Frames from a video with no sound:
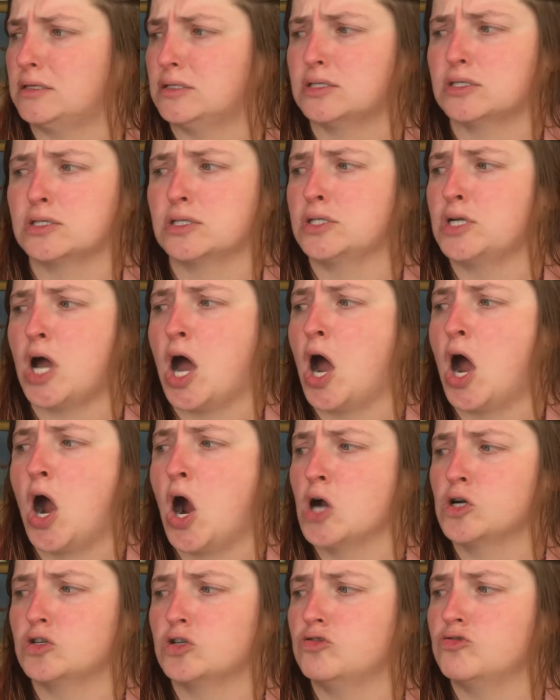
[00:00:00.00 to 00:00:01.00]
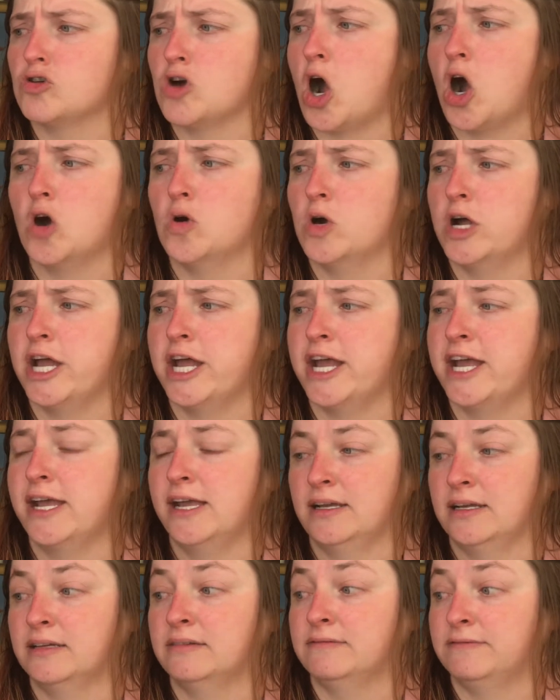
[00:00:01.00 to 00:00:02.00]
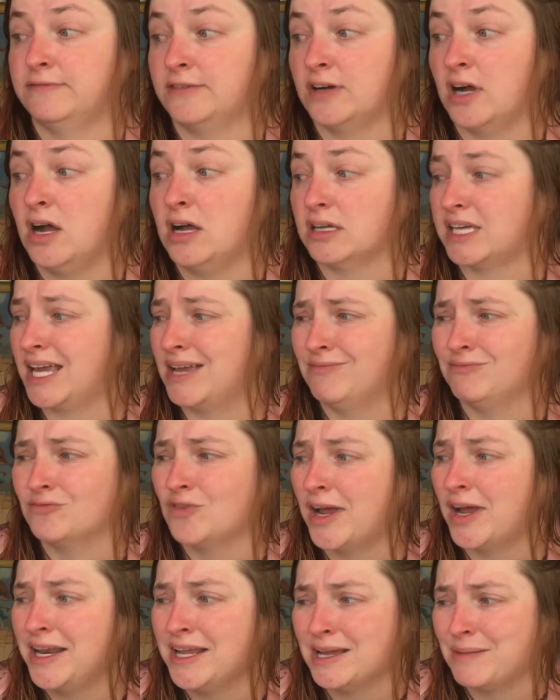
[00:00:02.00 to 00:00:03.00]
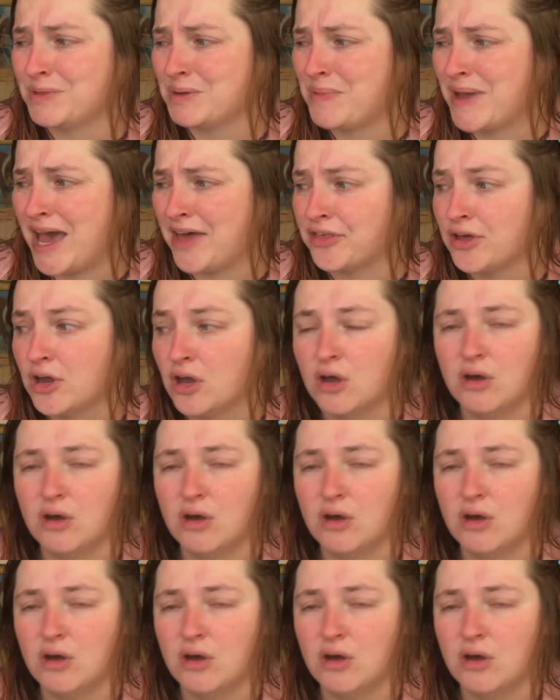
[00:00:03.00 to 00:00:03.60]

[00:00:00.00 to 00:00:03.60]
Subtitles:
start growing." And Frog came running up the path.